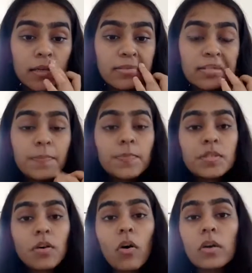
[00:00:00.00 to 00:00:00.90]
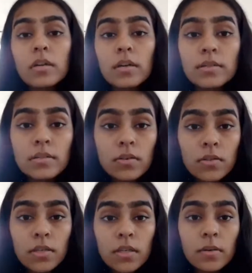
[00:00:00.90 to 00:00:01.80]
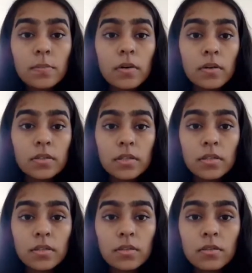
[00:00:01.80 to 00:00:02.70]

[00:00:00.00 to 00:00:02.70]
Tips on ascertaining burden.